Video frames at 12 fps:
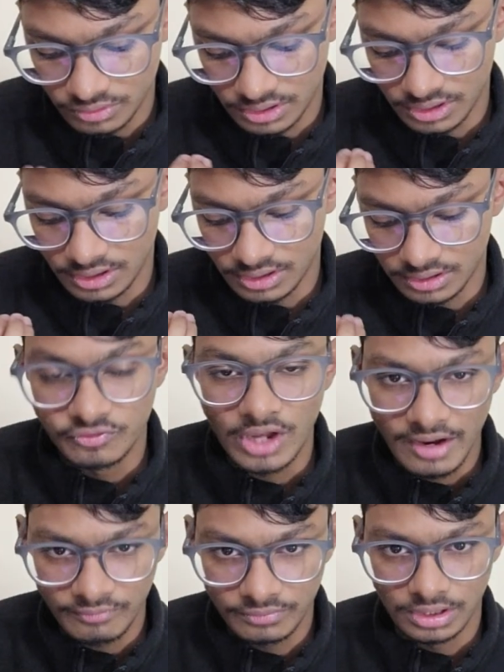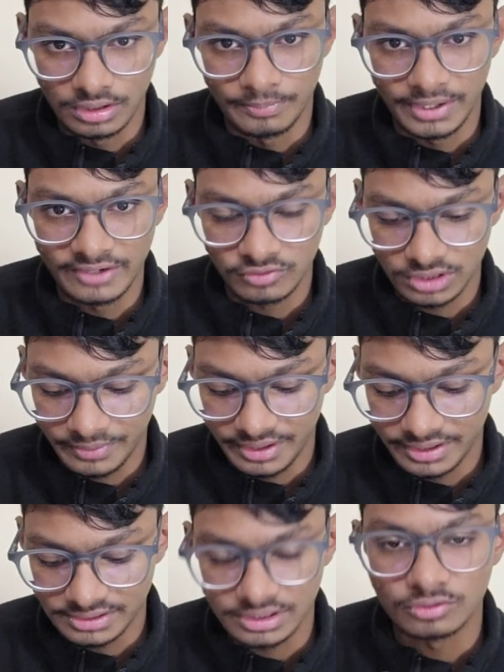have applied for the
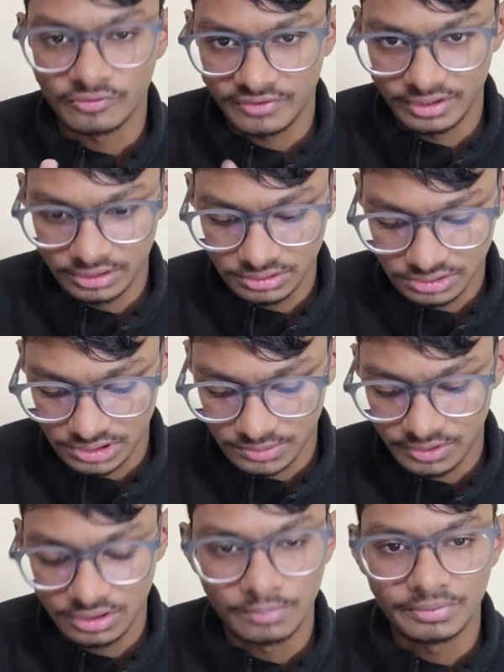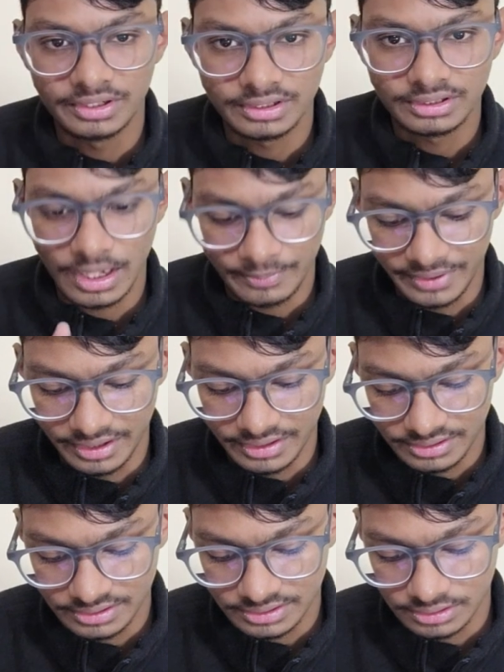apprentice and you have done successfully completed the